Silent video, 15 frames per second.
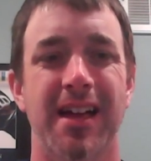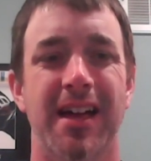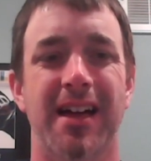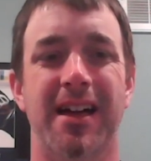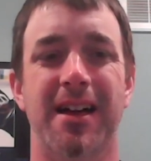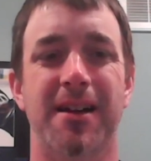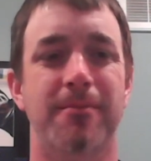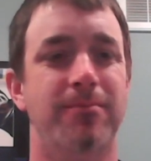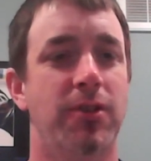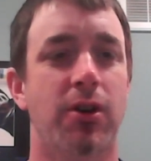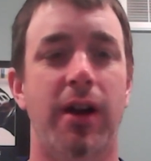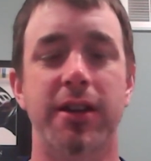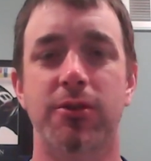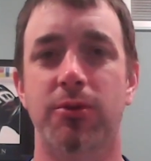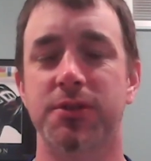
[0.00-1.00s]
Um, you
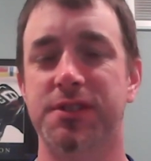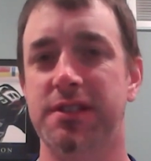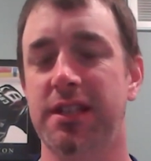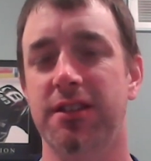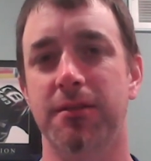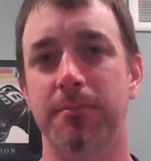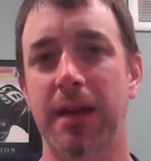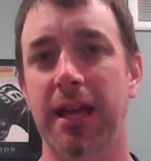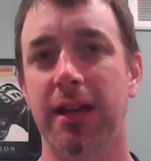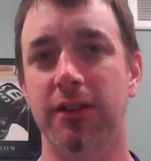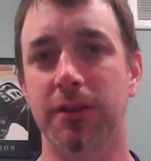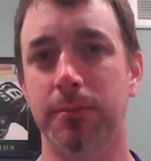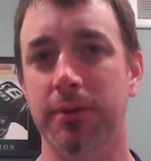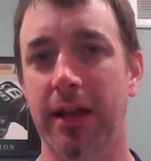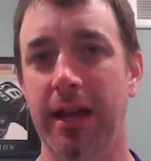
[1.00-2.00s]
know, I don't see them
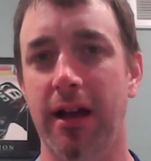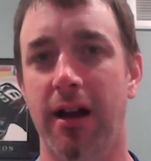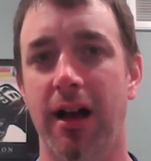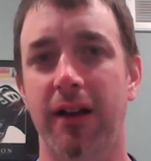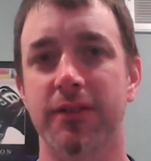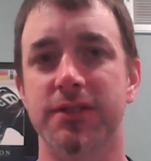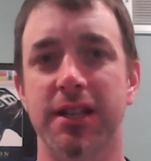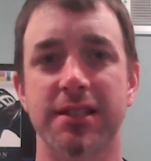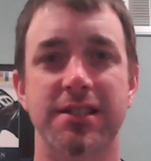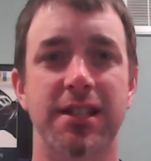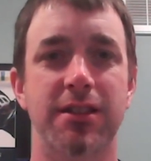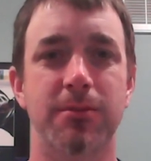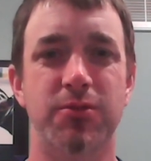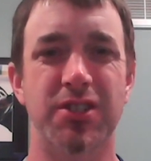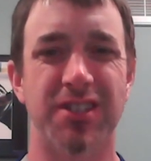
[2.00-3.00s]
making the playoffs. I
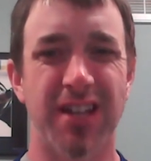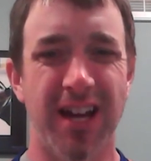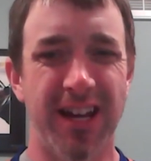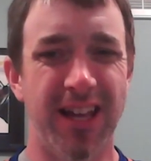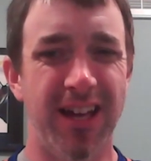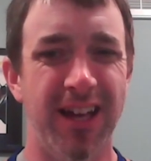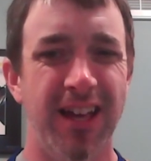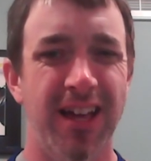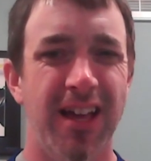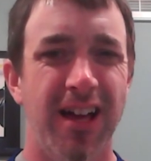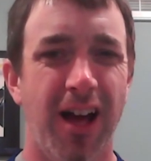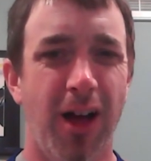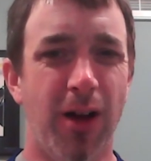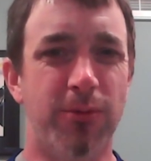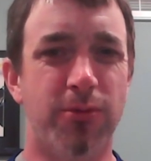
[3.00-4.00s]
see them just kind of
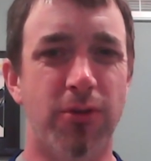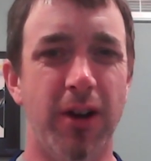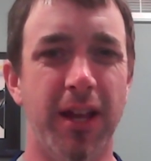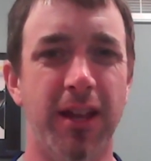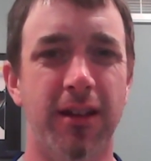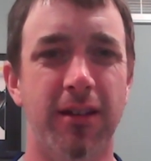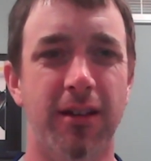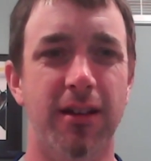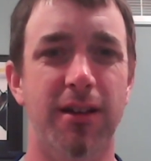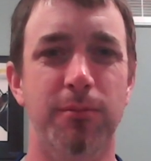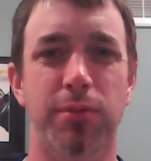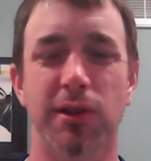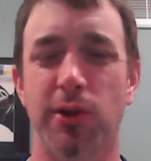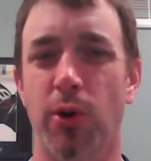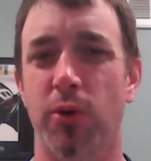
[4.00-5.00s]
hovering uh,
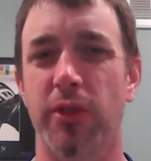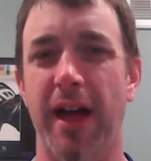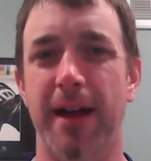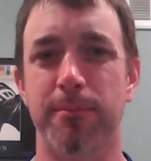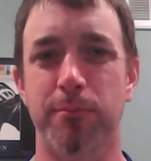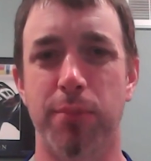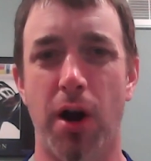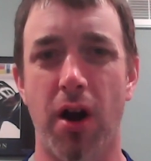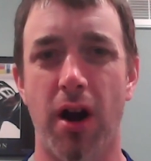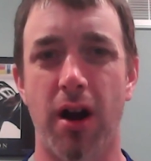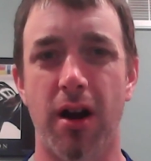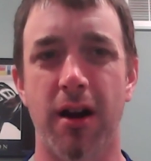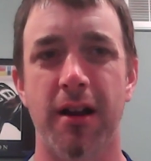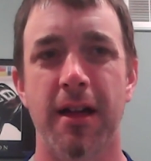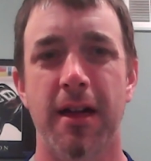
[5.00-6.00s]
below that
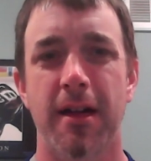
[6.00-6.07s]
bar.